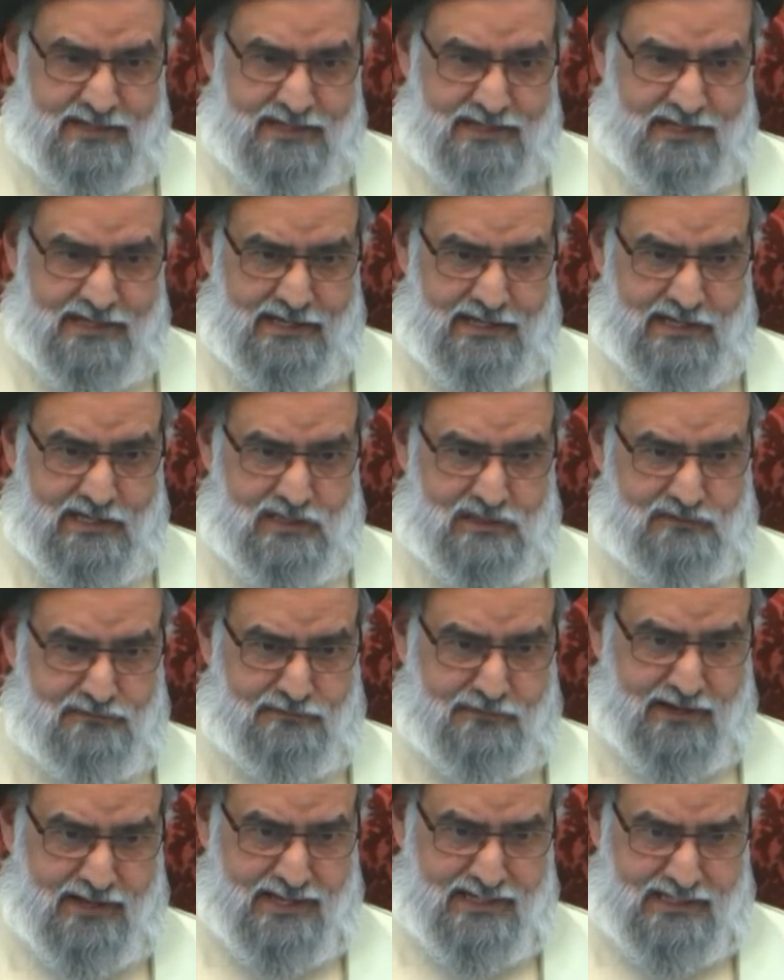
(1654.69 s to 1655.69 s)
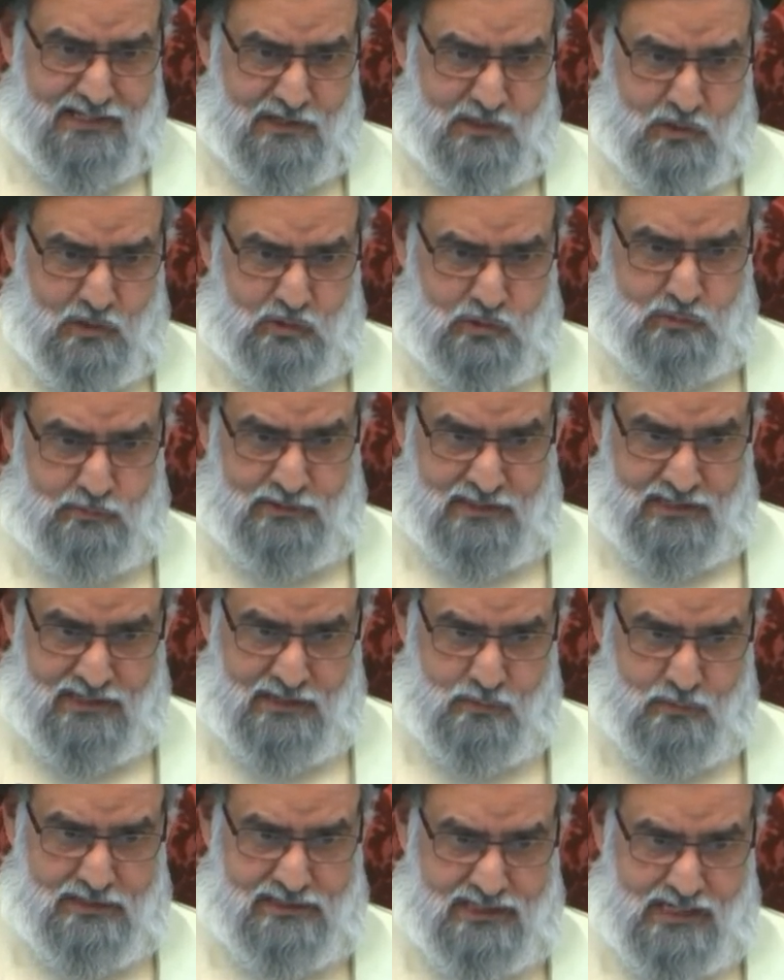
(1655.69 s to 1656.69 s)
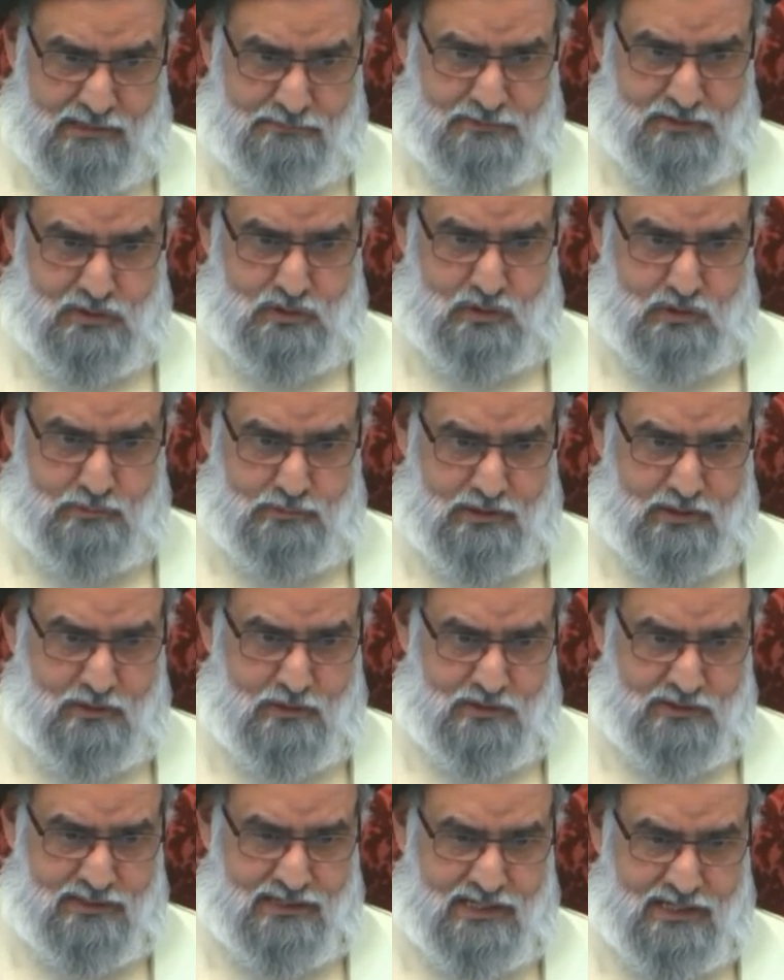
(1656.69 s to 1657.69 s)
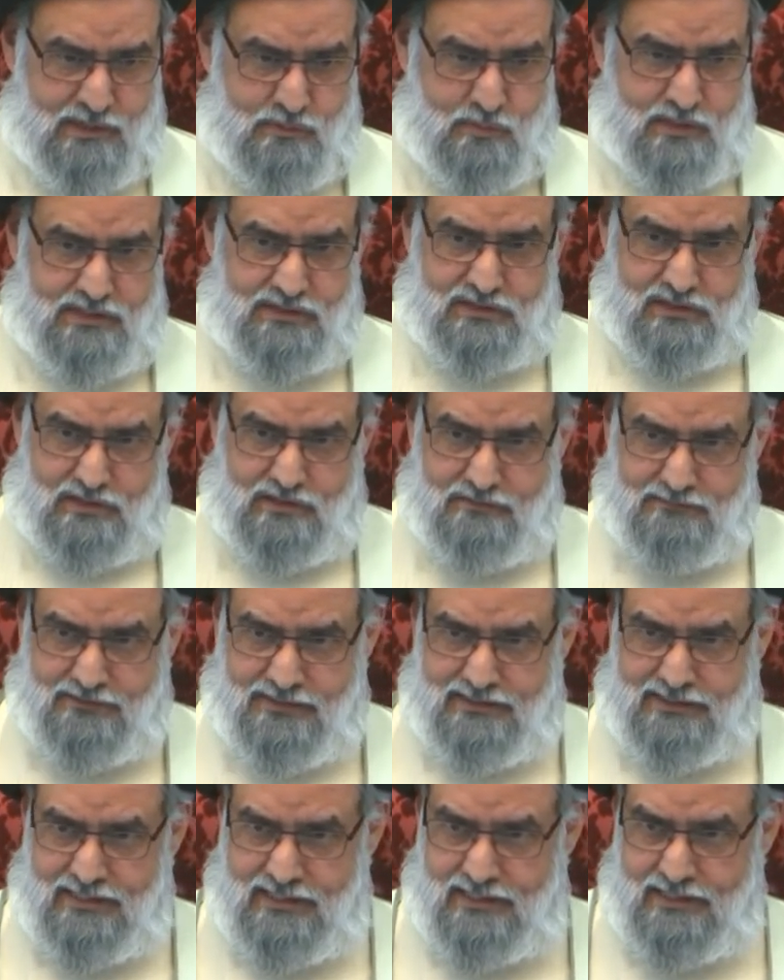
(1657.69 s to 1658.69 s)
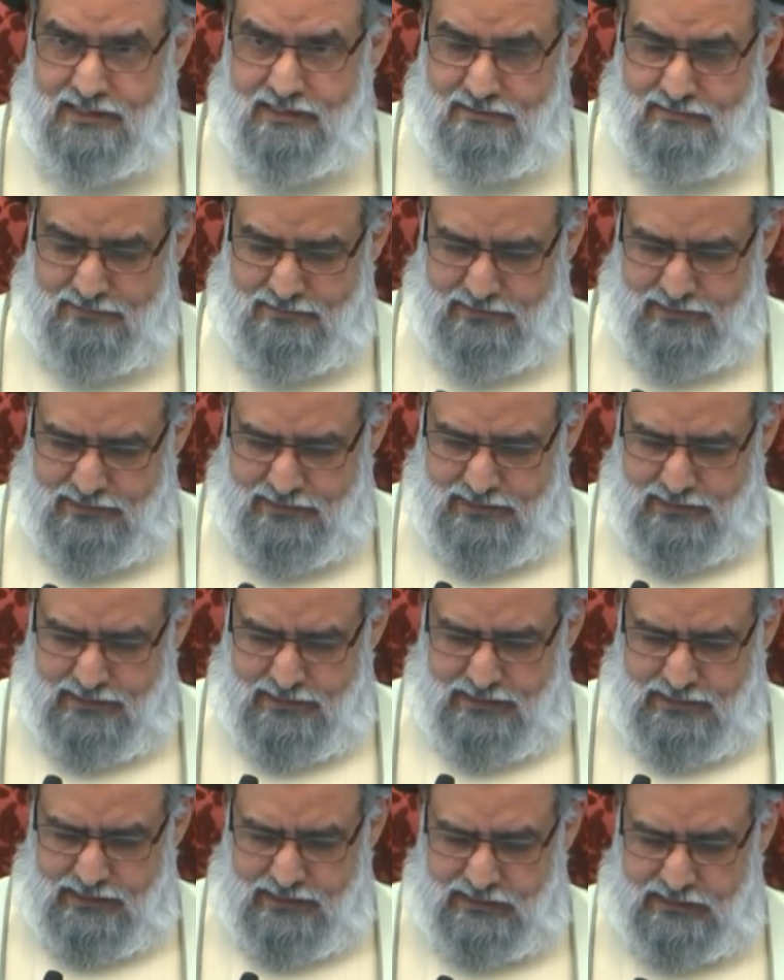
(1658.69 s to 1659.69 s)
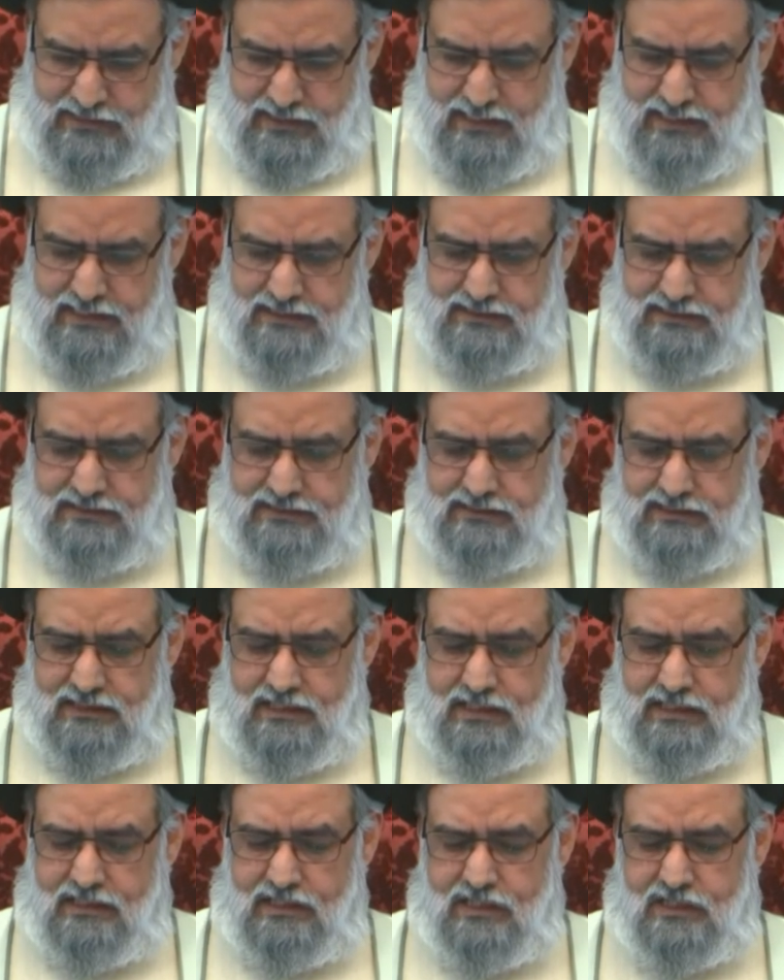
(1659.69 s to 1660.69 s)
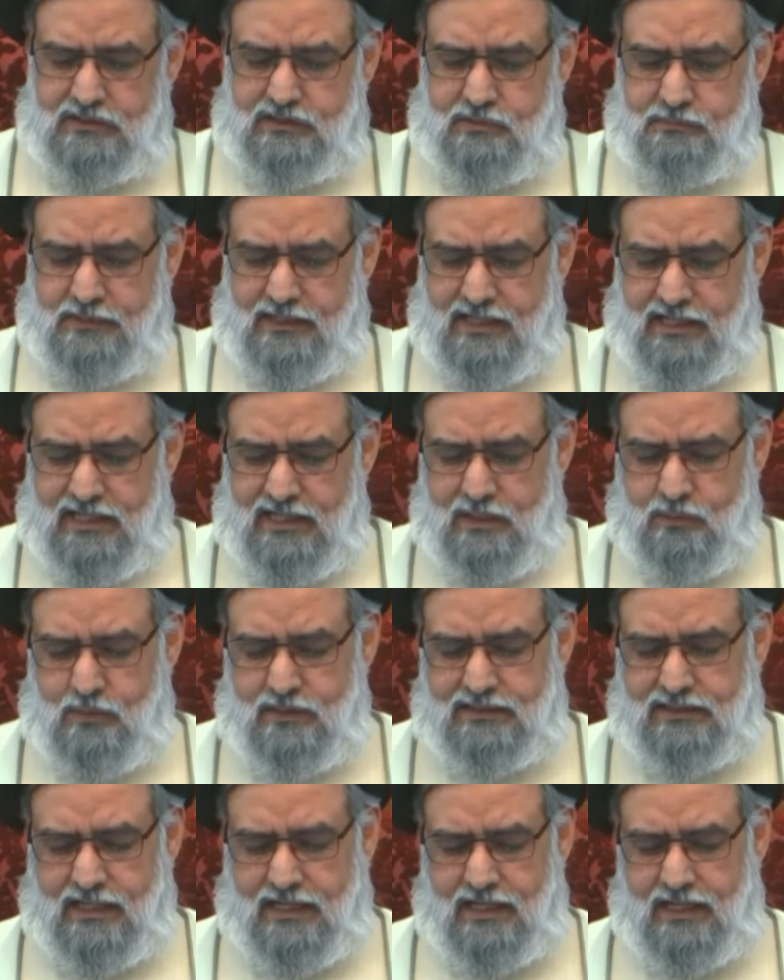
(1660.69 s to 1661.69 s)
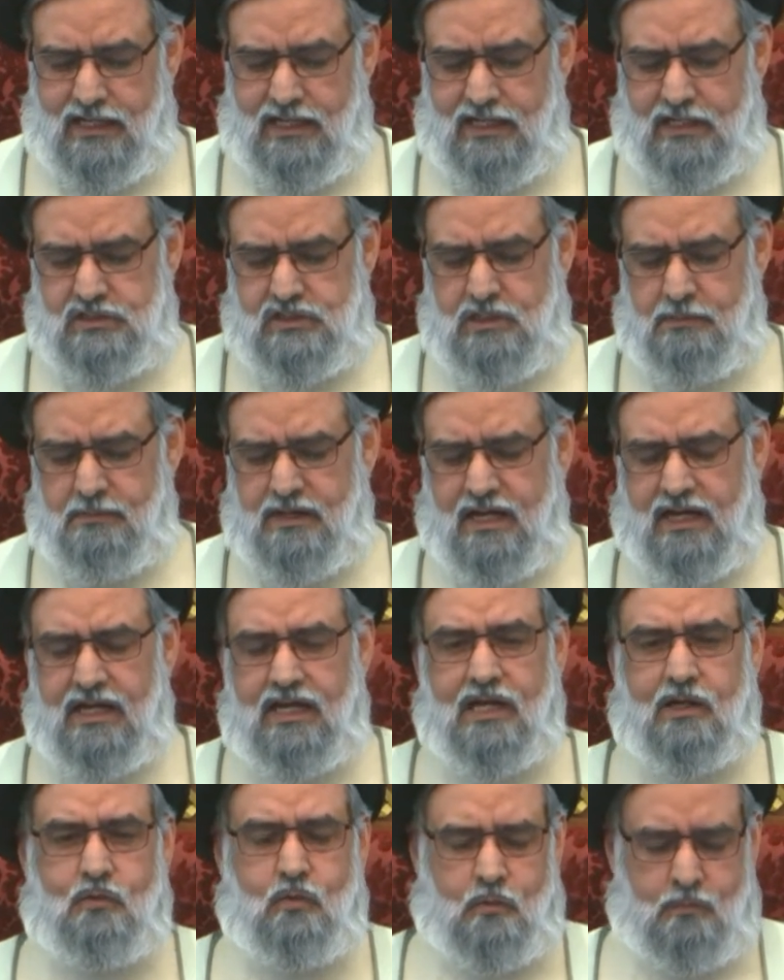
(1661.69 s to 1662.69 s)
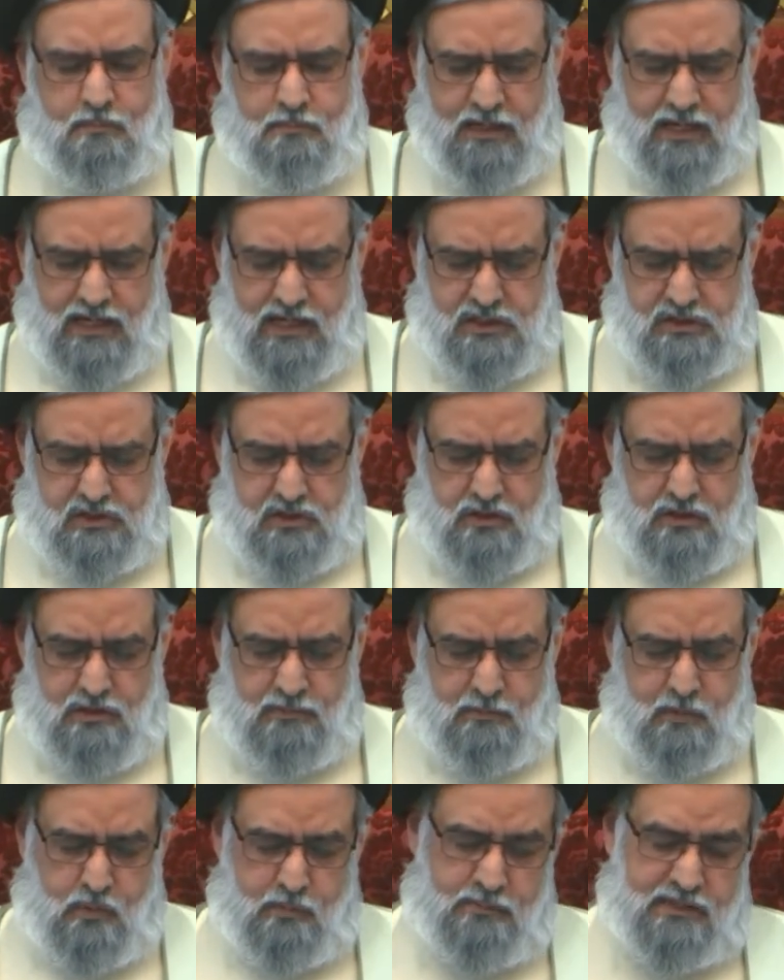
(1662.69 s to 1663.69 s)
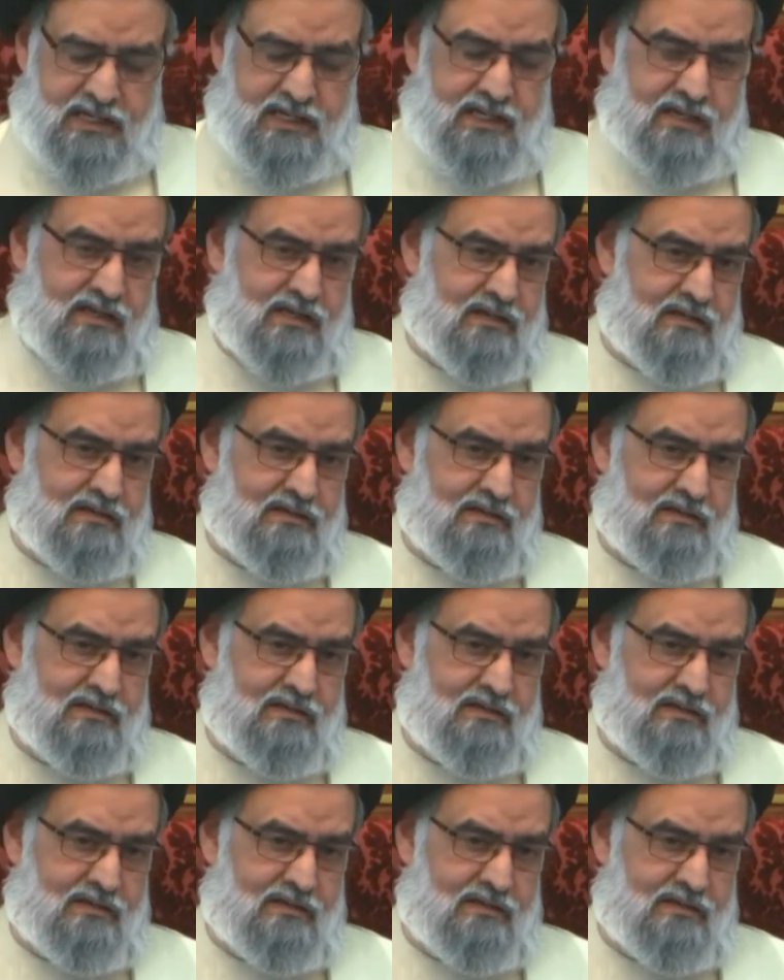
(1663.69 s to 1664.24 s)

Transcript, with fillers: in his Friday khutbah, which happens to be on the anniversary of Ghadir, he says, Allah subhanahu wa ta'ala jama'a lakum ma'ashir al-mu'mineen.